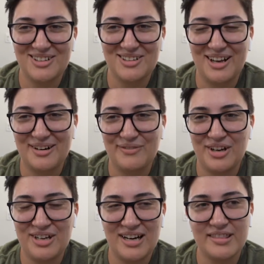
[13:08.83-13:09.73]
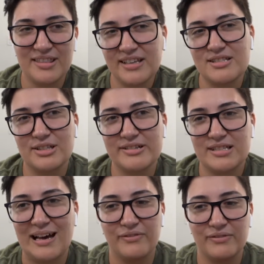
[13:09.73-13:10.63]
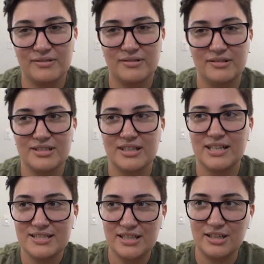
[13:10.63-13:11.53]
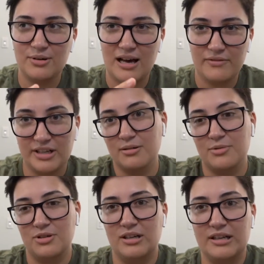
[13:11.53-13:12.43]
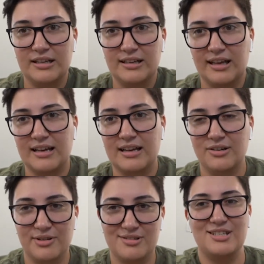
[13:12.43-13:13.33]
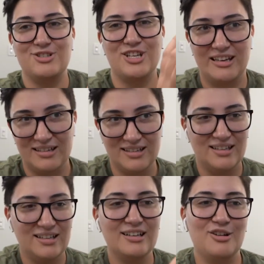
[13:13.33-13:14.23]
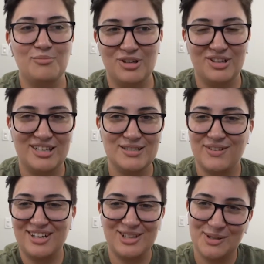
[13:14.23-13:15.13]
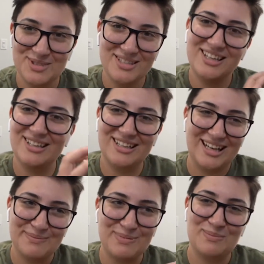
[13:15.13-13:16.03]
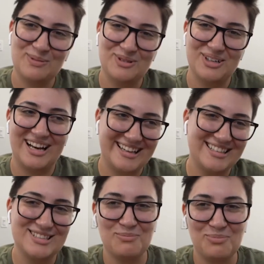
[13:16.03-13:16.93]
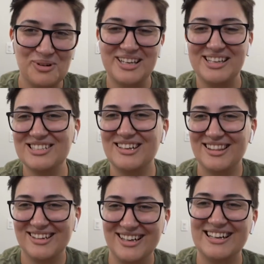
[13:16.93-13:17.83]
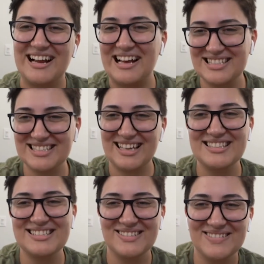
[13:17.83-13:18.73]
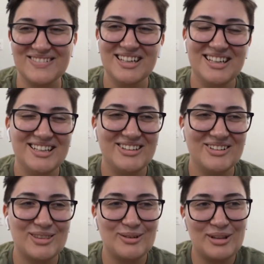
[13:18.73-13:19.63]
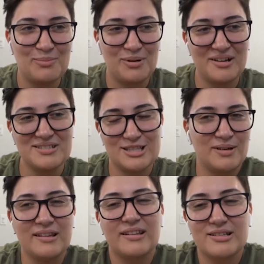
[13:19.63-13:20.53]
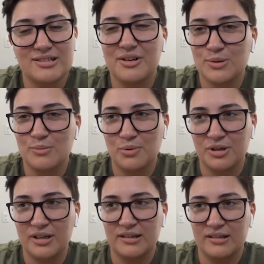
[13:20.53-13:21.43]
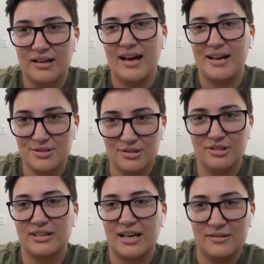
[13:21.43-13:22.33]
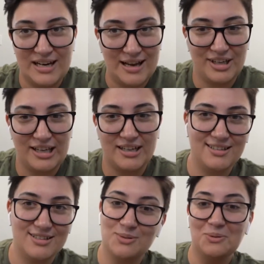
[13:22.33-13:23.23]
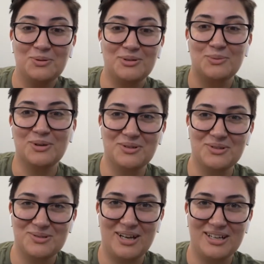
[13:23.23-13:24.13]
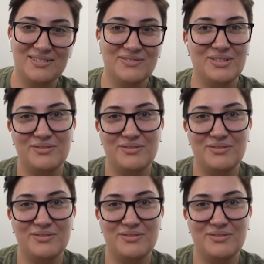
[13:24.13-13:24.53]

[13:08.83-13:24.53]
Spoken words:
they're a lot of fun. And I think it's good to continue having community. Like I know the CJ community is very close knit, and like people are like supporting each other as you go through that process. But I think it's also important as you're kind of navigating this whole new world, right, of